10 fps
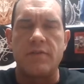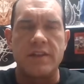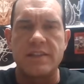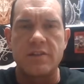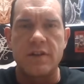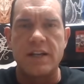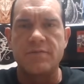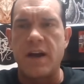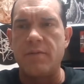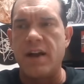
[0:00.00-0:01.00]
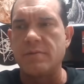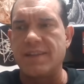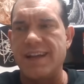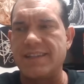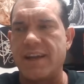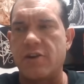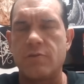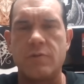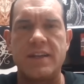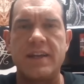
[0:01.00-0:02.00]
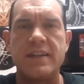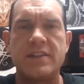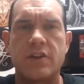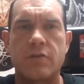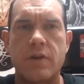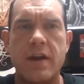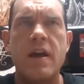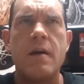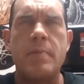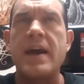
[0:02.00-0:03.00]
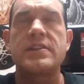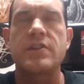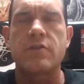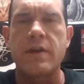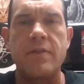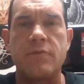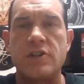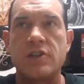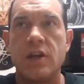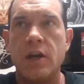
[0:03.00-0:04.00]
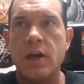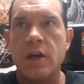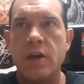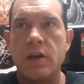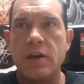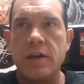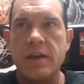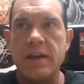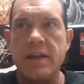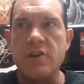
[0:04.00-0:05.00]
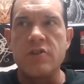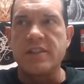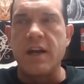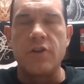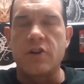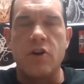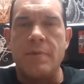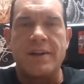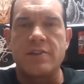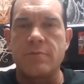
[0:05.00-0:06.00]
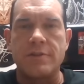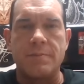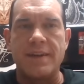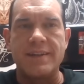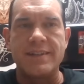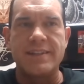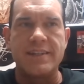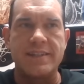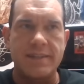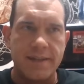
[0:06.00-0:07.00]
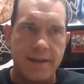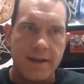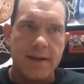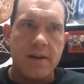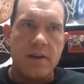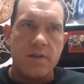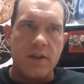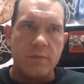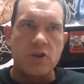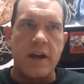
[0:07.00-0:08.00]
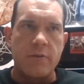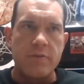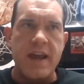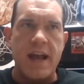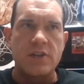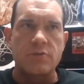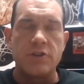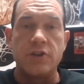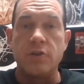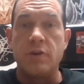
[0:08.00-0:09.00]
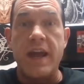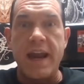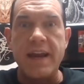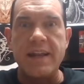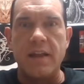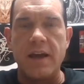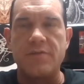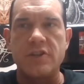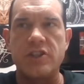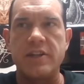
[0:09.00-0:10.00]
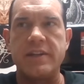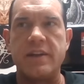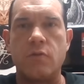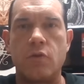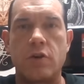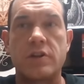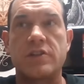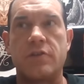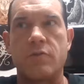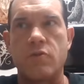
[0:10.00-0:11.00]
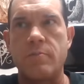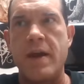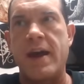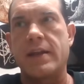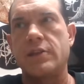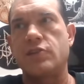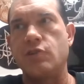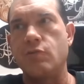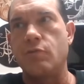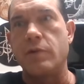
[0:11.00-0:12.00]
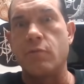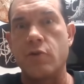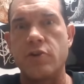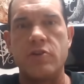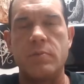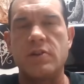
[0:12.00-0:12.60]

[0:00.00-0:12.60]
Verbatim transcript: I haven't listened to their last five albums. The last thing I heard was that Into the Grave, Back to the Grave, which you can tell they're going back to the roots. I'm like, this is just them trying to rehash what they're doing, hating life and shit didn't work. So they're, we're back. Let's do what we were doing.